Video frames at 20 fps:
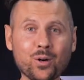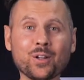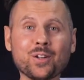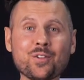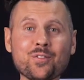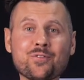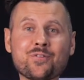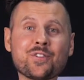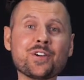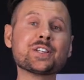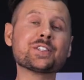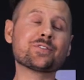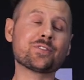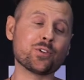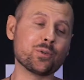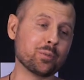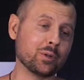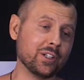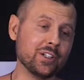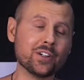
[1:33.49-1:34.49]
Well, friends
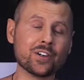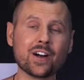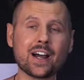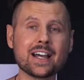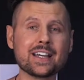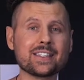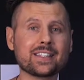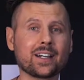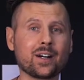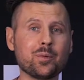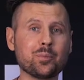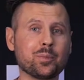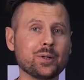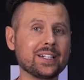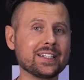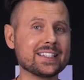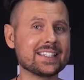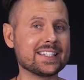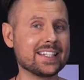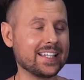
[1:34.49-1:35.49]
from Clear Ice
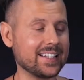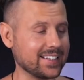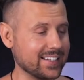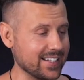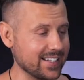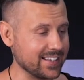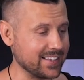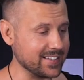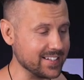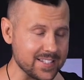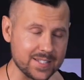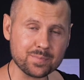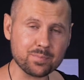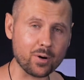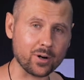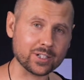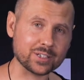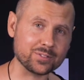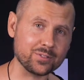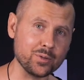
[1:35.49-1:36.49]
Company sent this
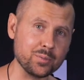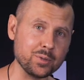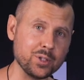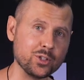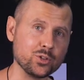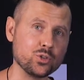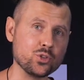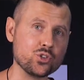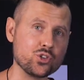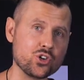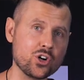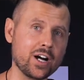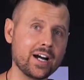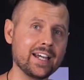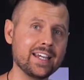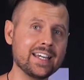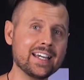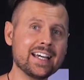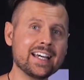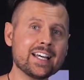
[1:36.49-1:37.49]
box for me to
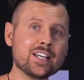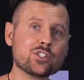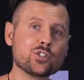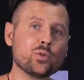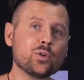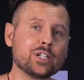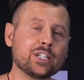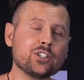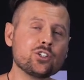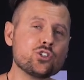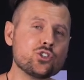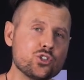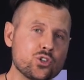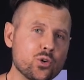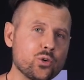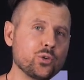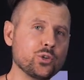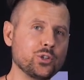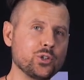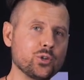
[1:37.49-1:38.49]
try so I can
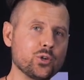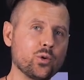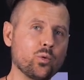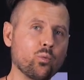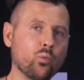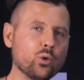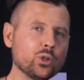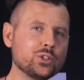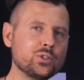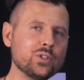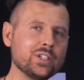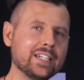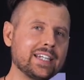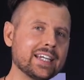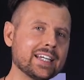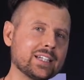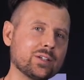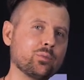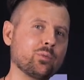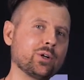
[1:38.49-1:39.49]
show you what you
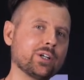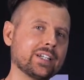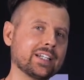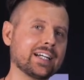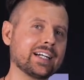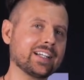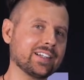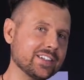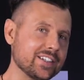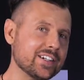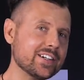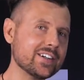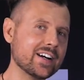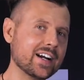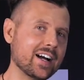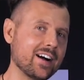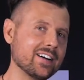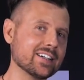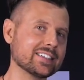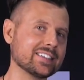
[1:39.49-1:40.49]
get when
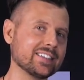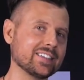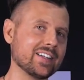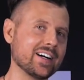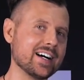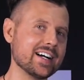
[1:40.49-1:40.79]
clear cocktail